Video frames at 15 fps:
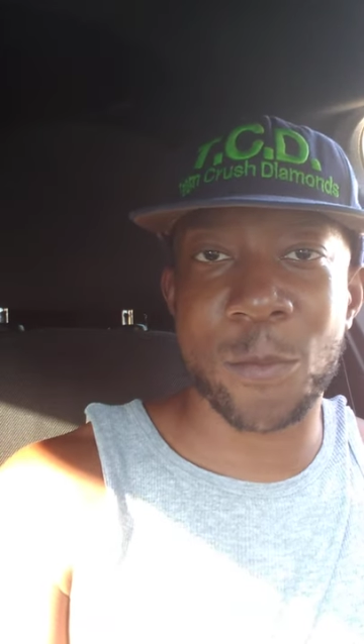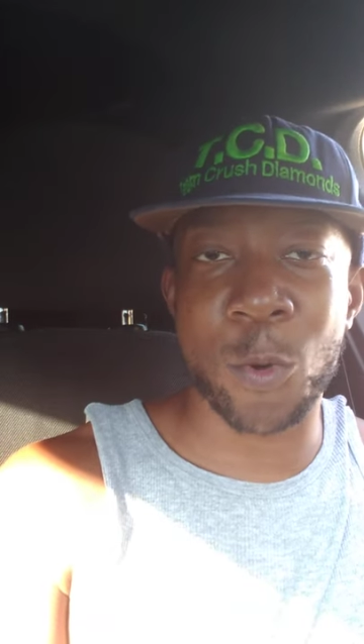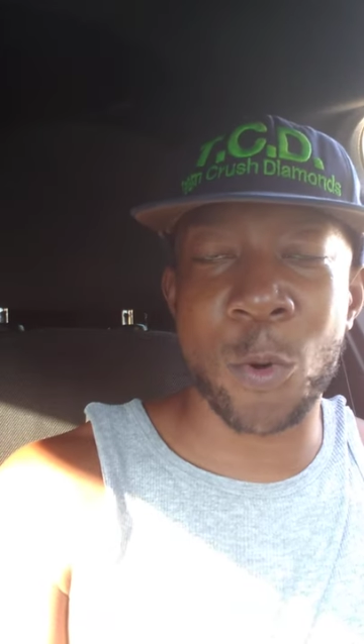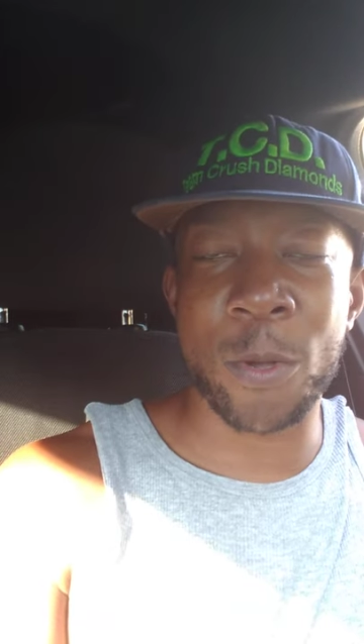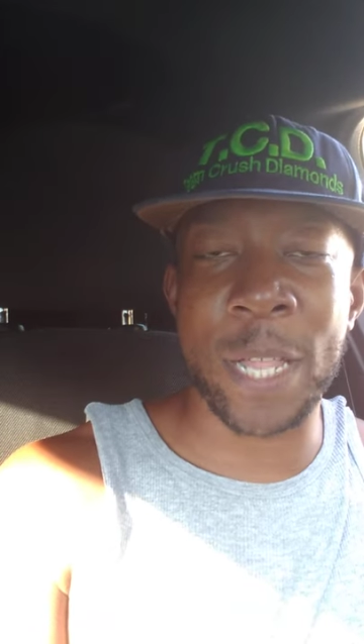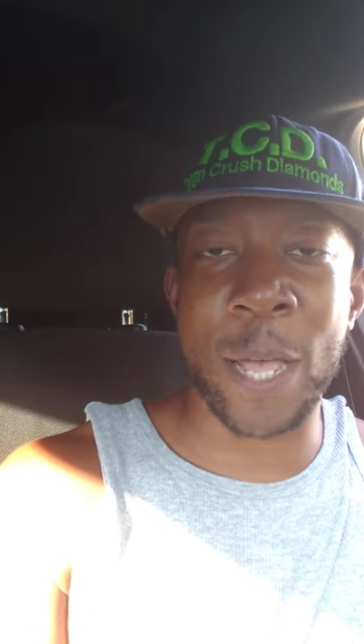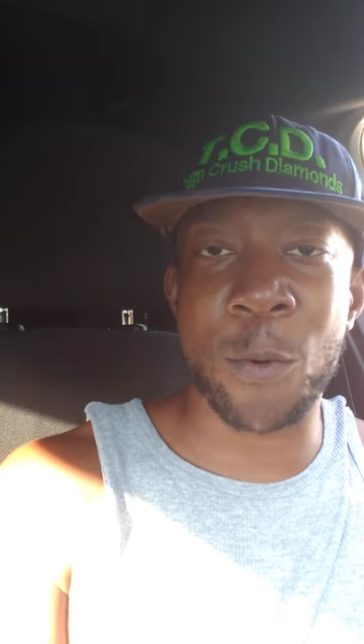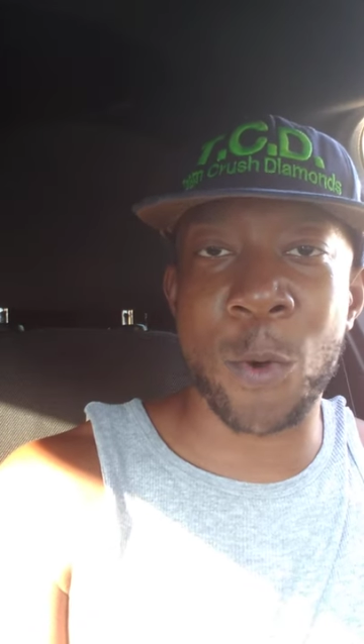
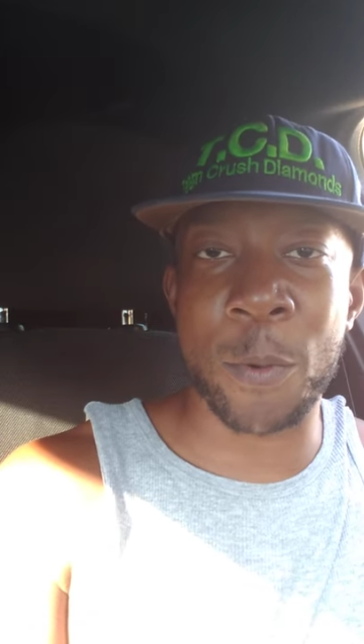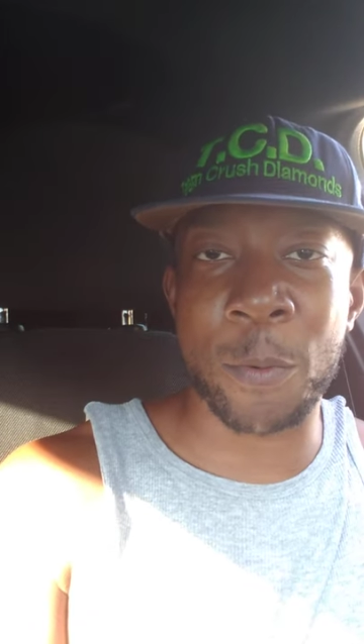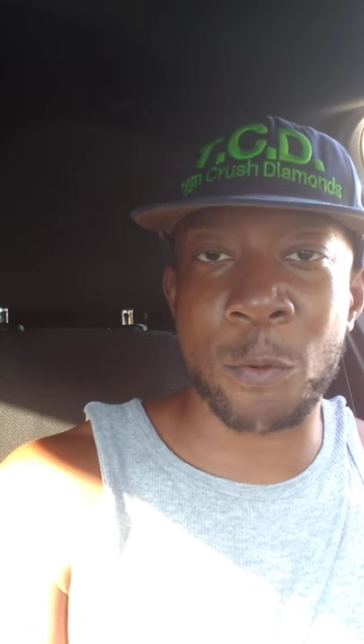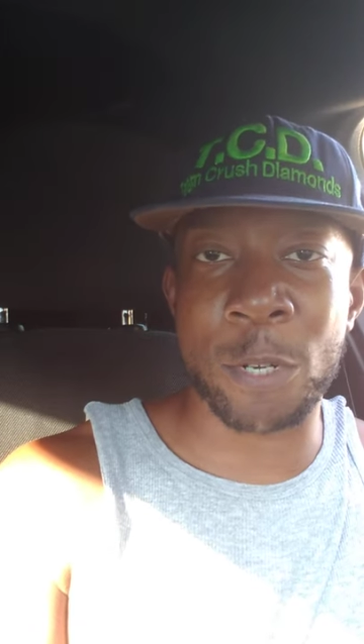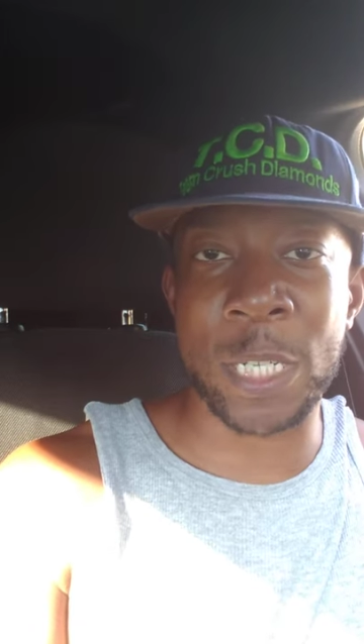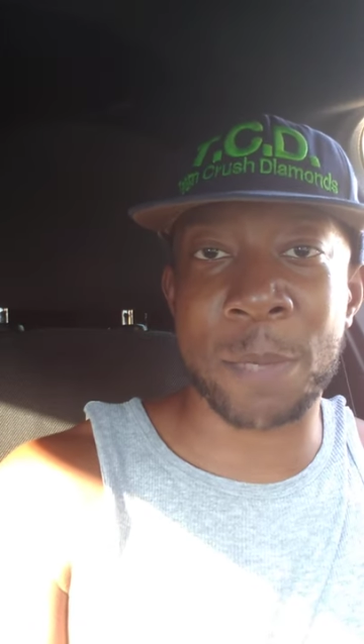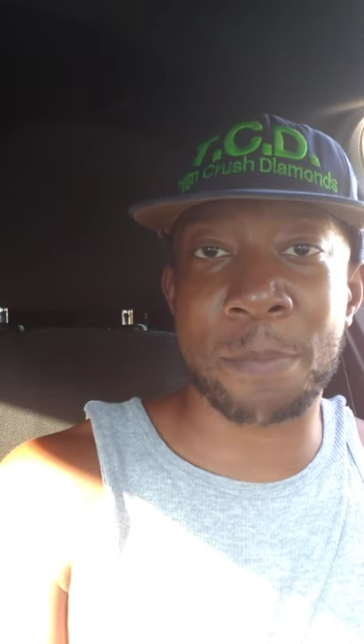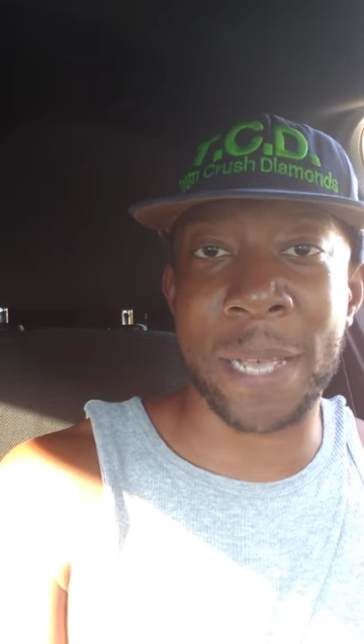What would that woman
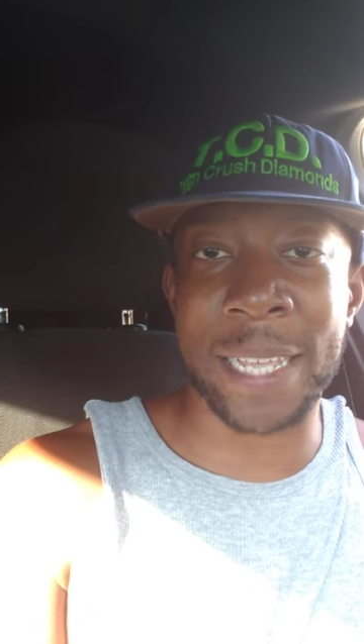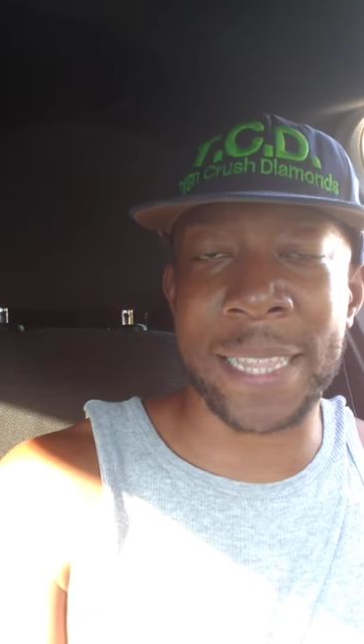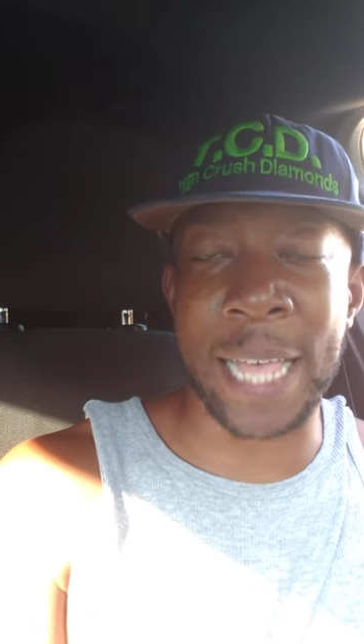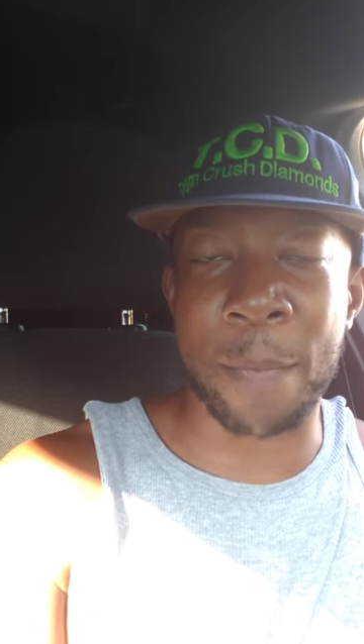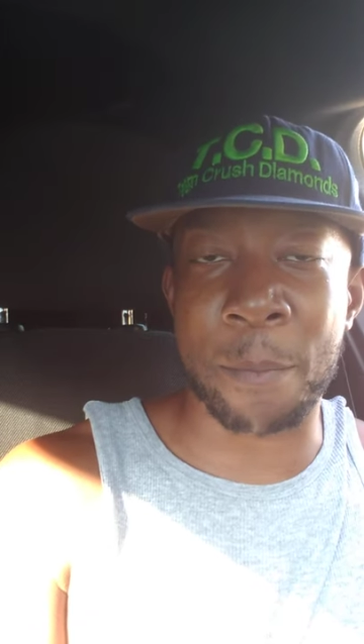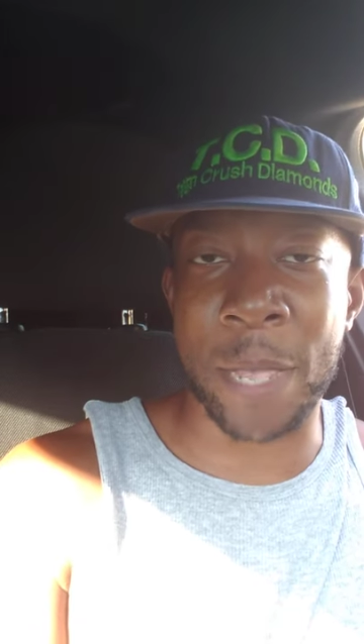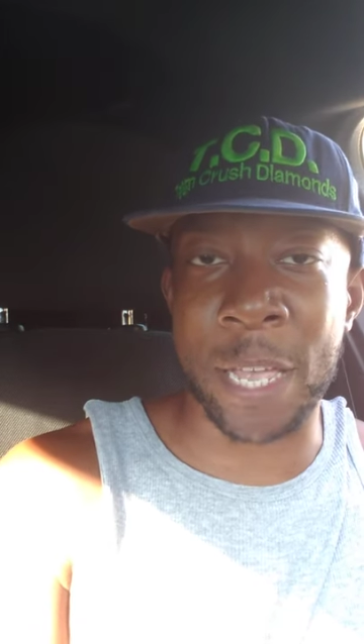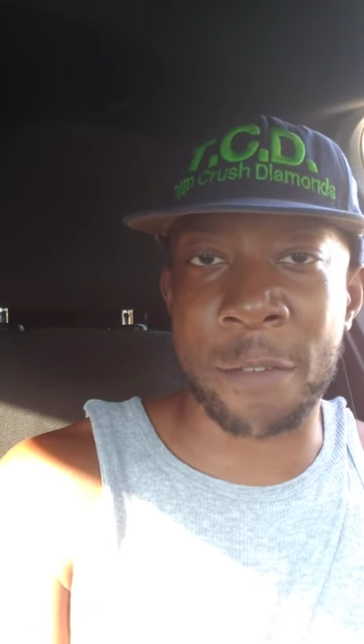respect
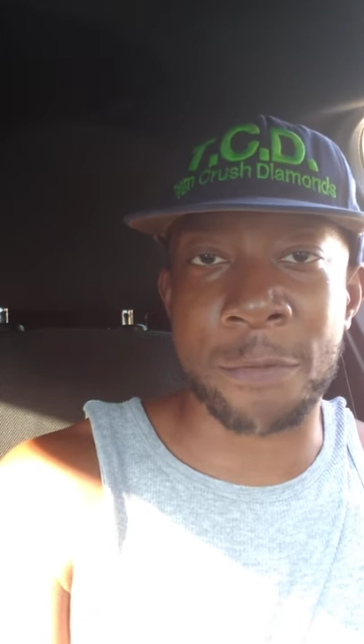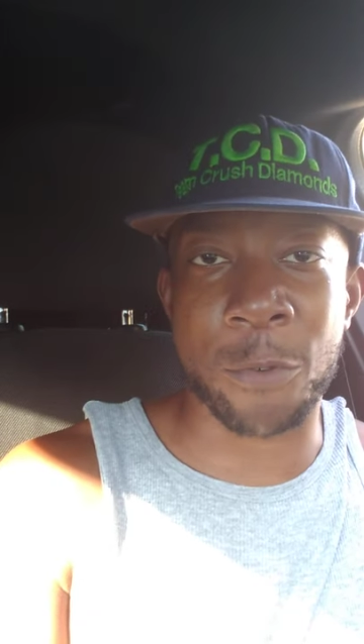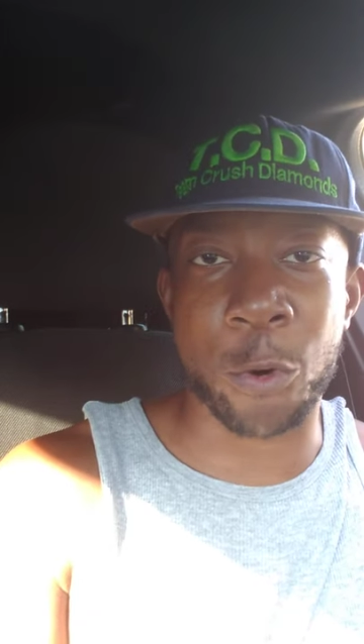that man